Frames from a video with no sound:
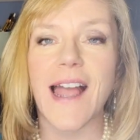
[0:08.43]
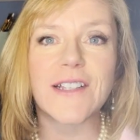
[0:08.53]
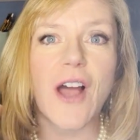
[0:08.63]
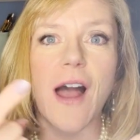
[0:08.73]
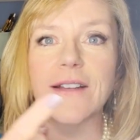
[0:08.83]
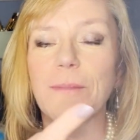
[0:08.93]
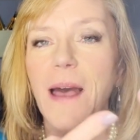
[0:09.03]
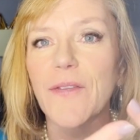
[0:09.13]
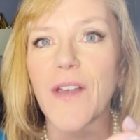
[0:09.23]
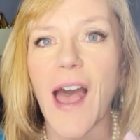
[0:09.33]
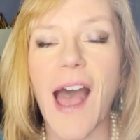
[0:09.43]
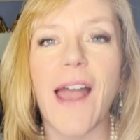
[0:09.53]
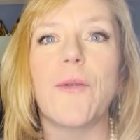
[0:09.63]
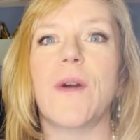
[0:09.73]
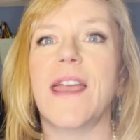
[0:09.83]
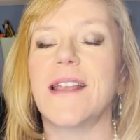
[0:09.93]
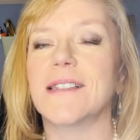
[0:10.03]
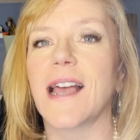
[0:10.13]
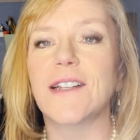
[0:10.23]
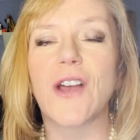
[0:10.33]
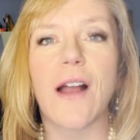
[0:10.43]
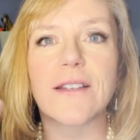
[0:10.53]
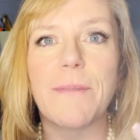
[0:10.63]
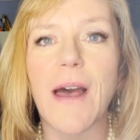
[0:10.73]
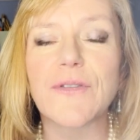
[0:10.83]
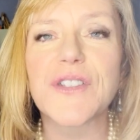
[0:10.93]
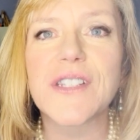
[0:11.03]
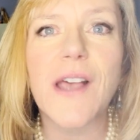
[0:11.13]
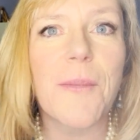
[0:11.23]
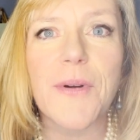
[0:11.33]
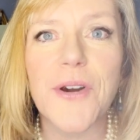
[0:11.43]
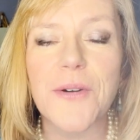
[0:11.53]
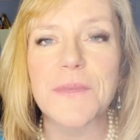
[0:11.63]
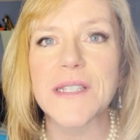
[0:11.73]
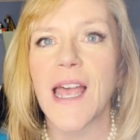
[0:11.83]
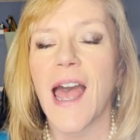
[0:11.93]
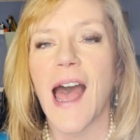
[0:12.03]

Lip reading: I talked about the highways. I talked about suburbs.